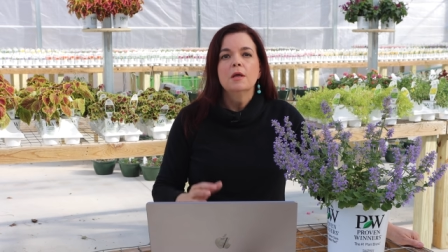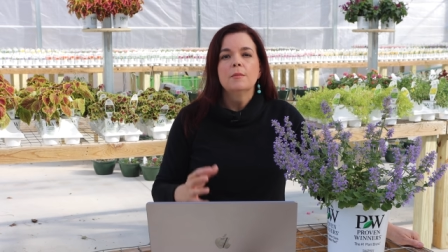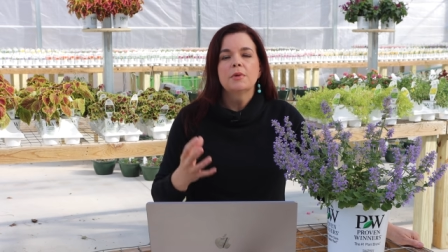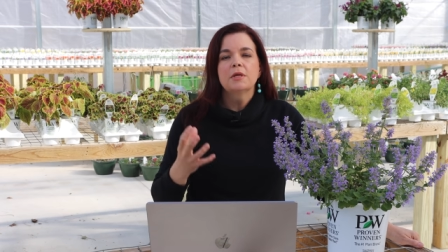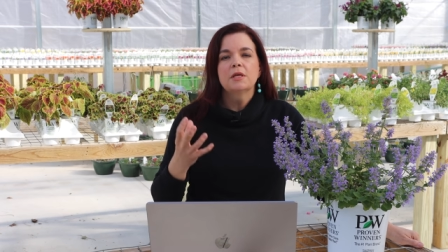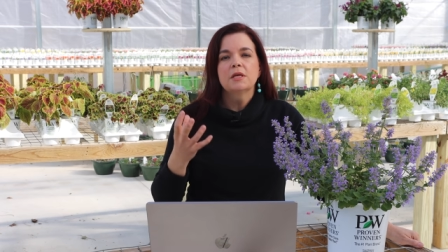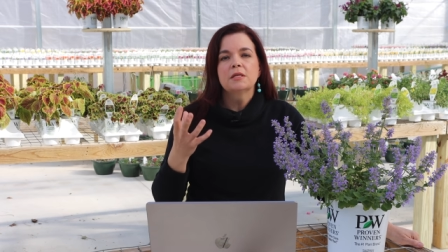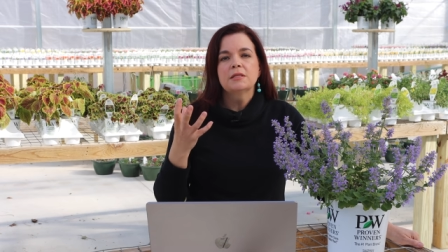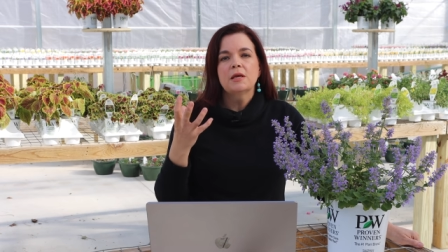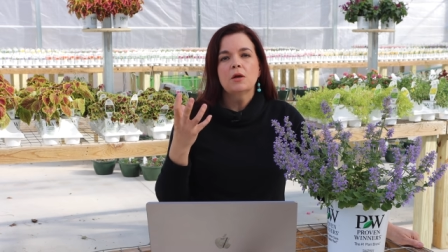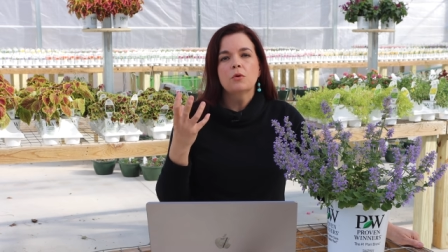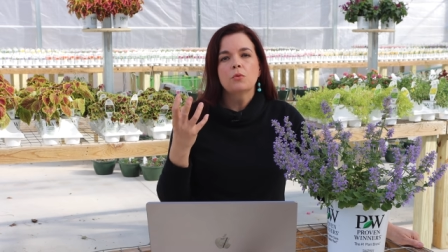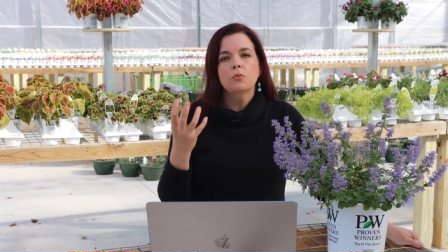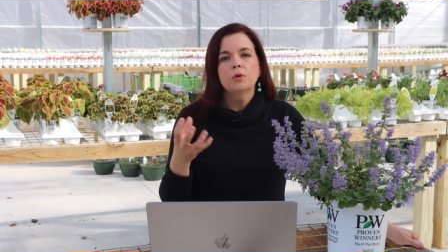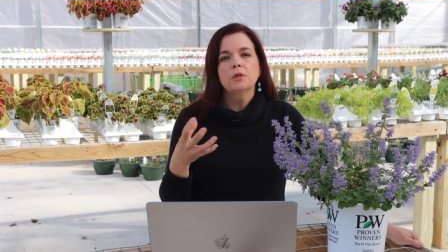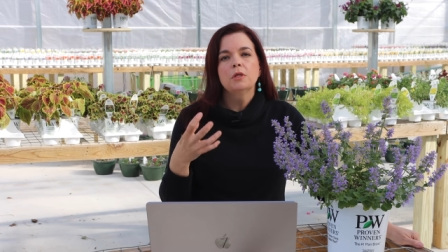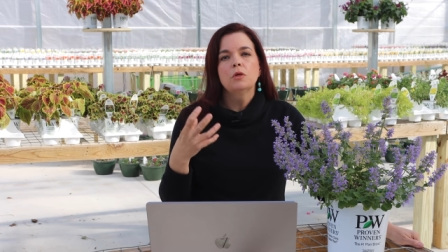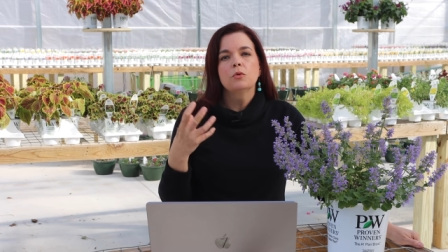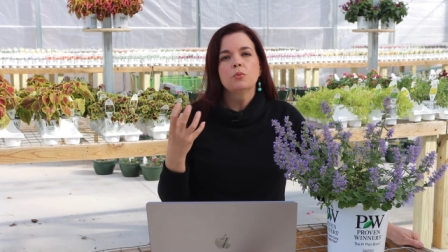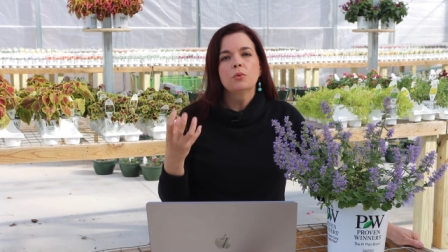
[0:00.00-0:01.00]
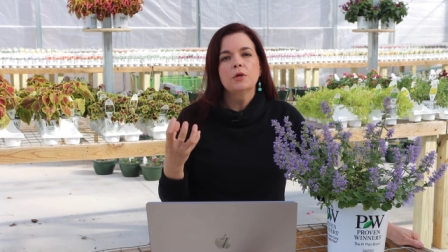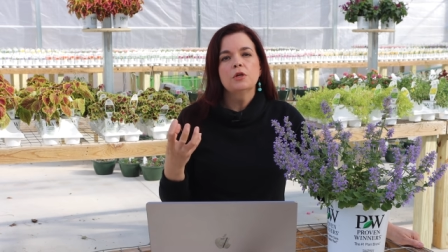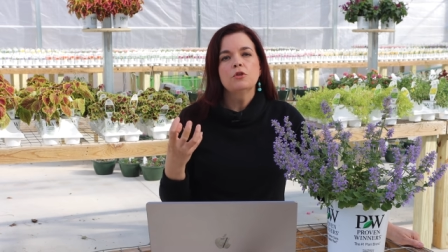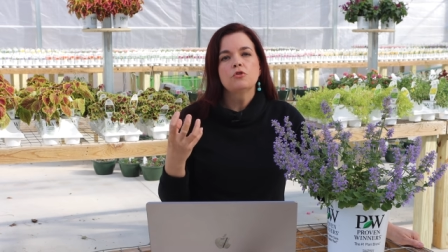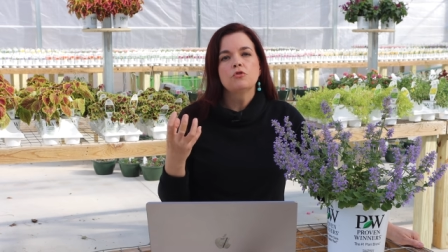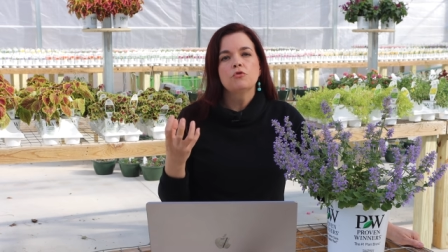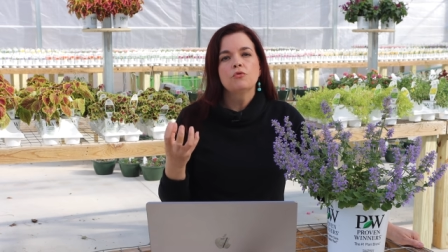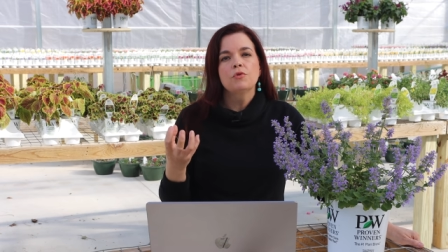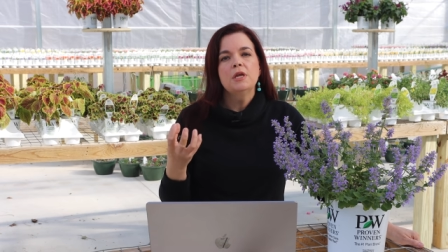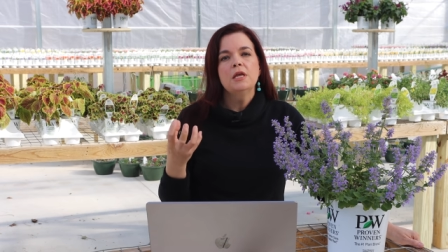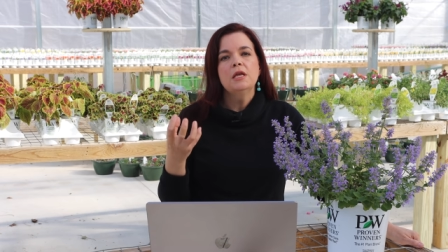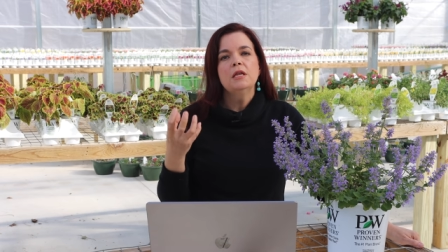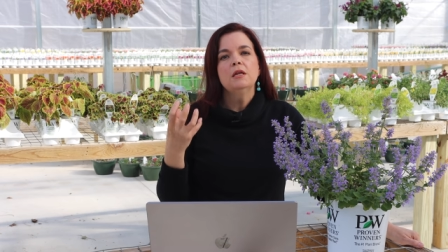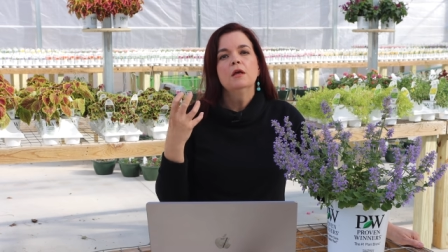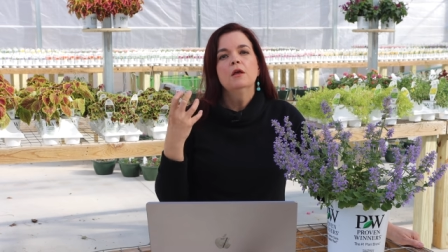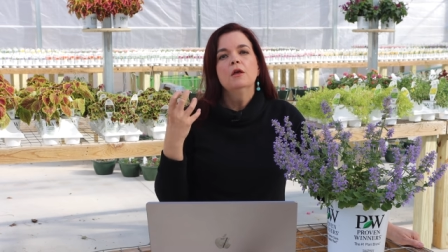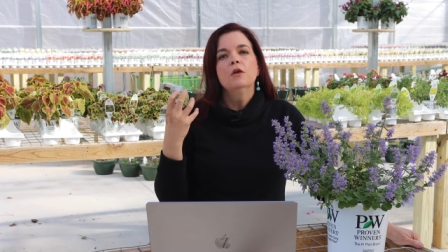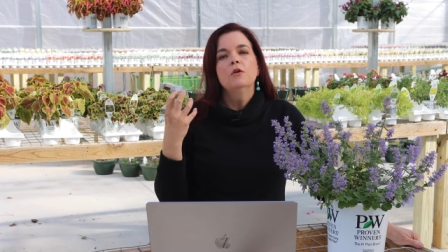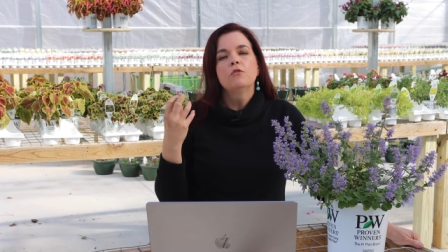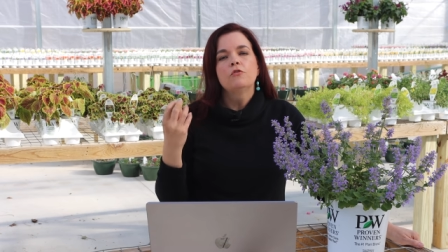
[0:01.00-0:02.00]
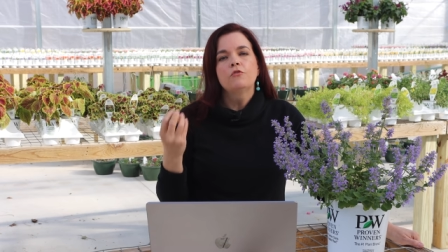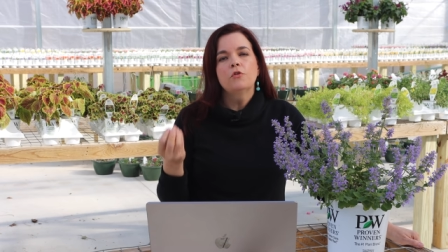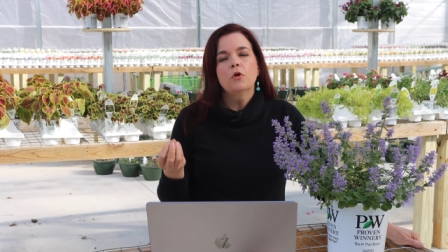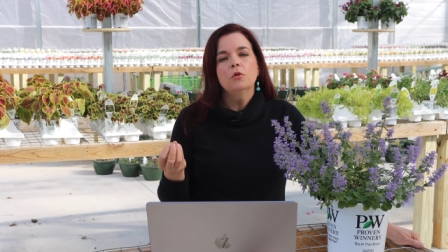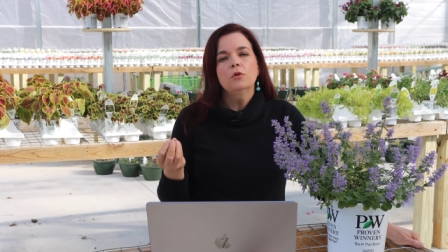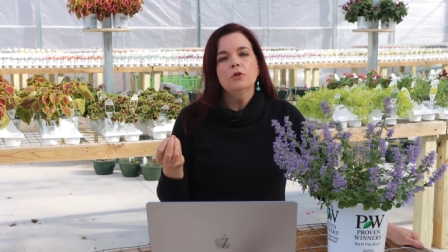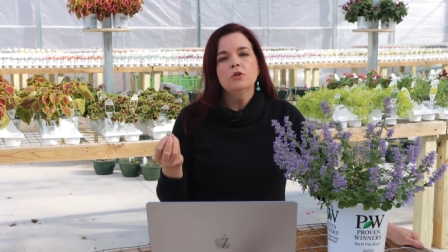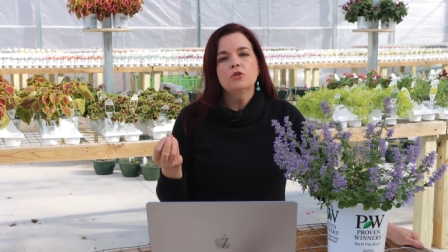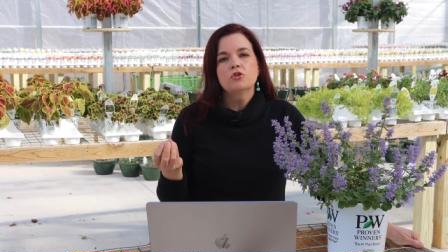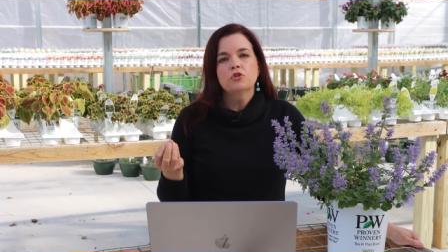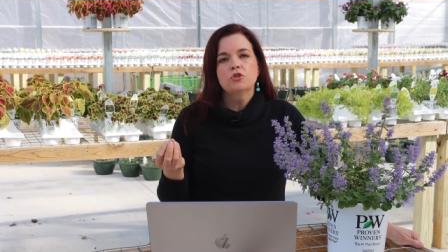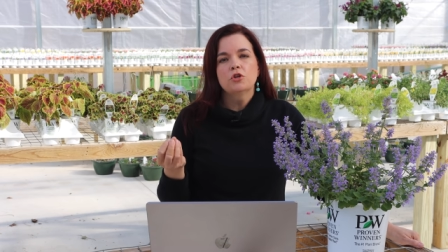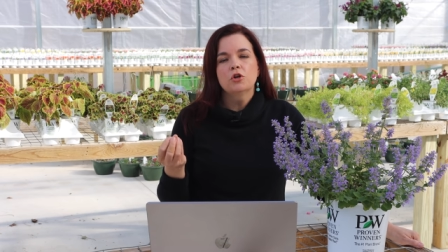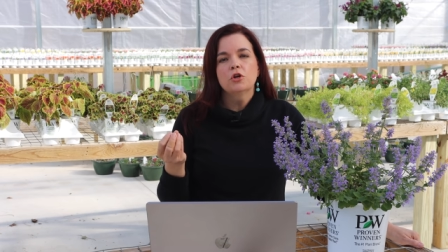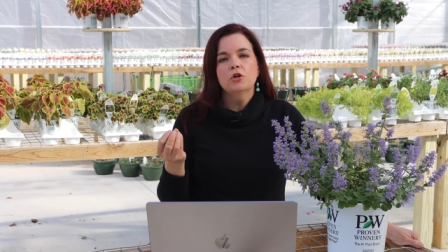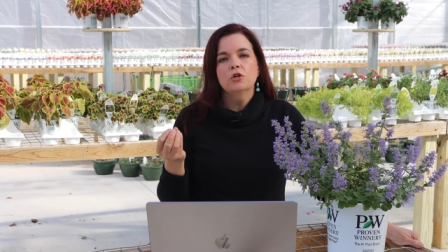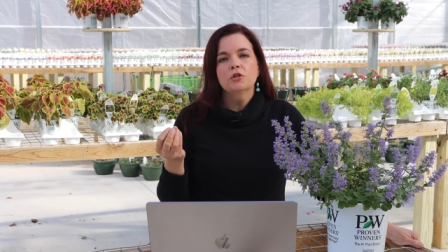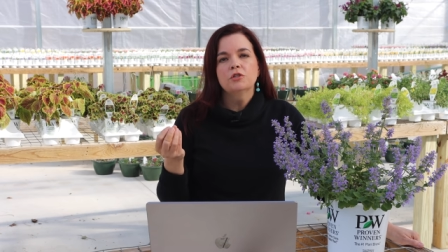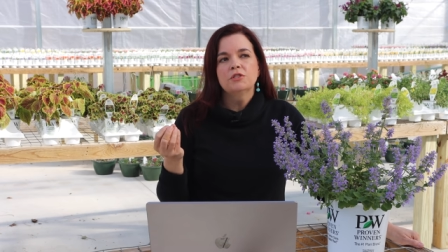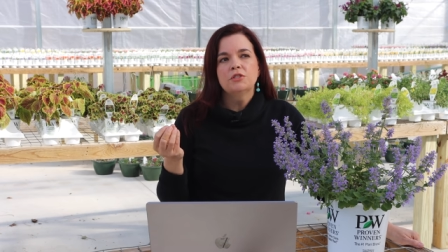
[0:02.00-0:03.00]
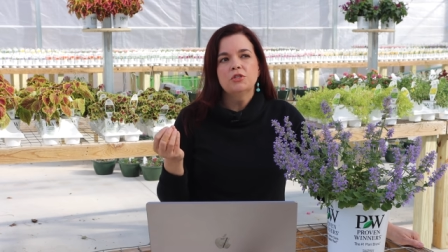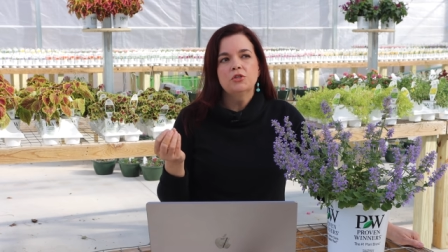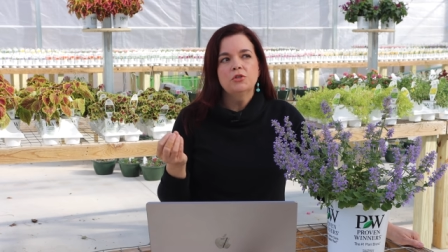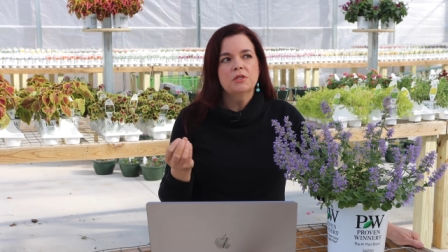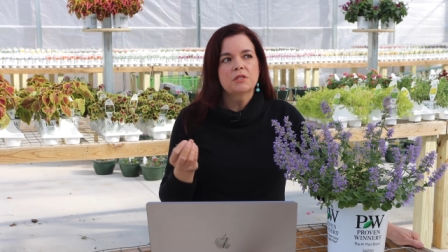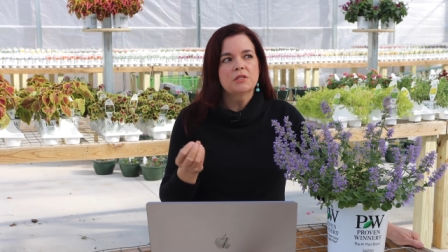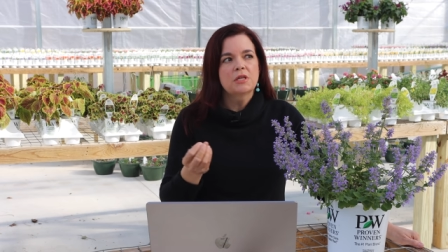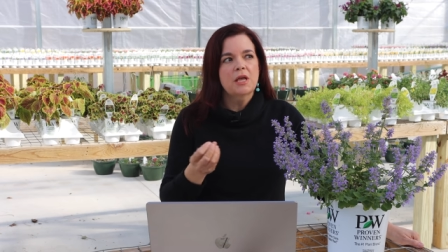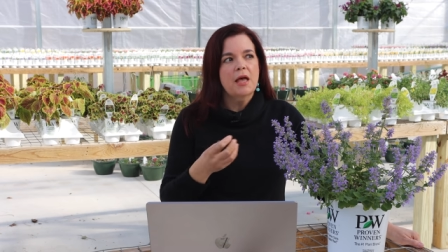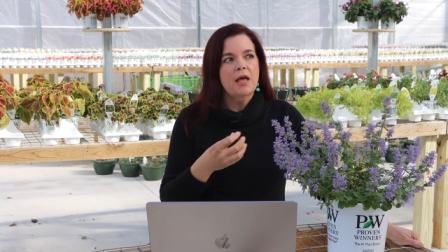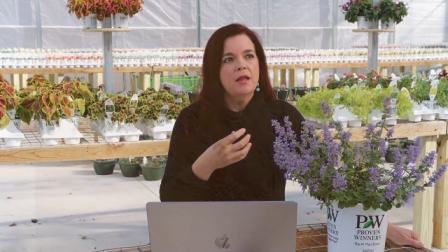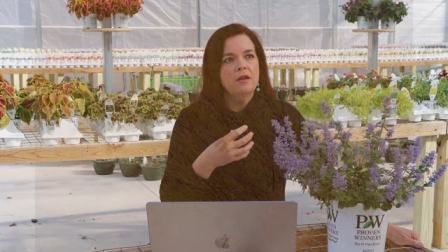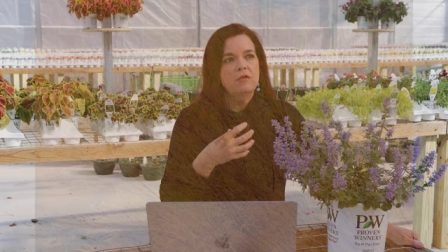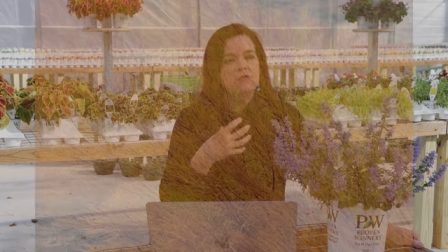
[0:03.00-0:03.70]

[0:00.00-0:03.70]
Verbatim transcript: because that really rich green foliage turns to this kind